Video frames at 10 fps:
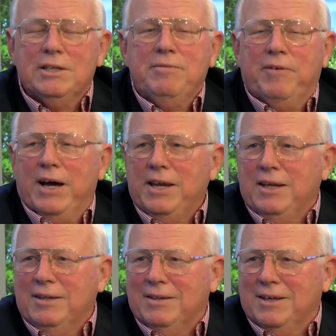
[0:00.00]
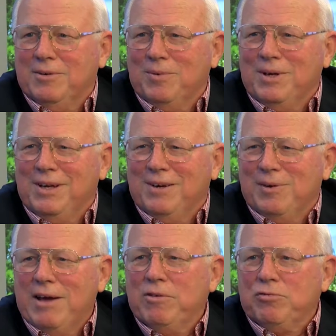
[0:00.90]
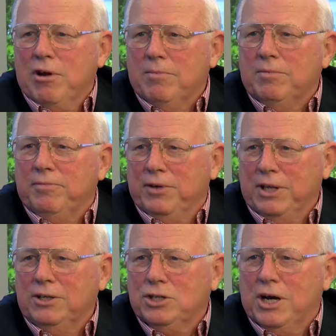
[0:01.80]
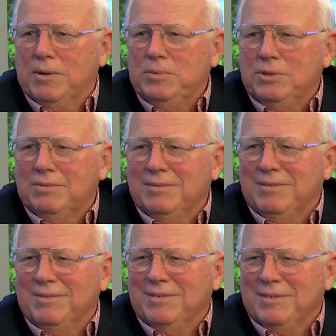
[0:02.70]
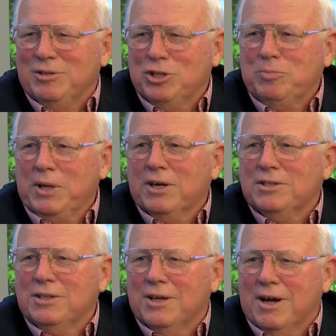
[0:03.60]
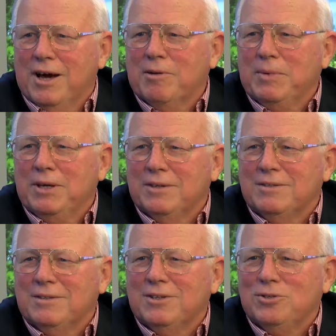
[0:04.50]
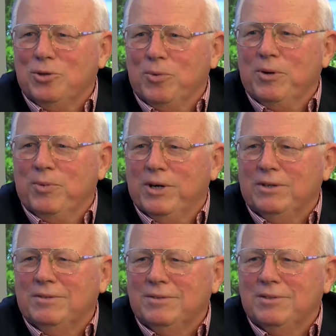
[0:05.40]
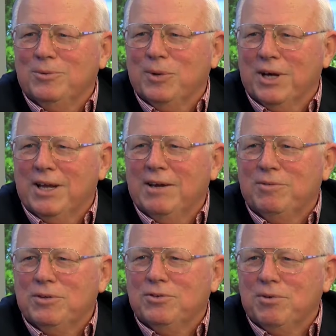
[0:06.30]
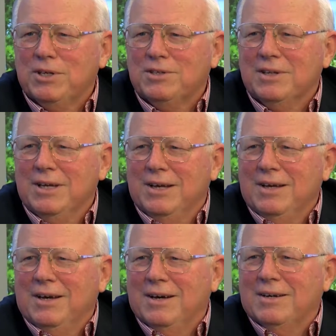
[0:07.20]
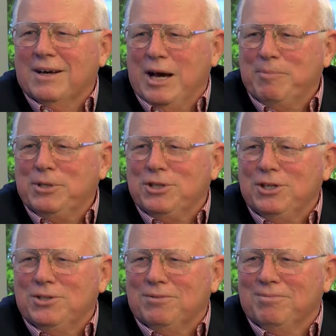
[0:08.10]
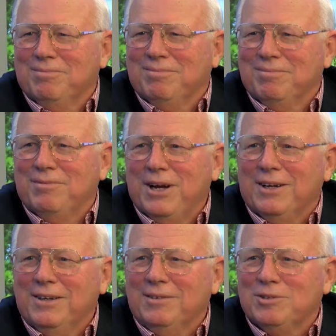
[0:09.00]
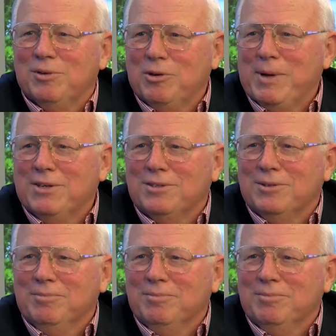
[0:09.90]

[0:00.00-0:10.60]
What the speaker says: finding that we're having trouble filling jobs just because the economy is doing well. So we're going to have to address compensation, frankly. That's what it amounts to.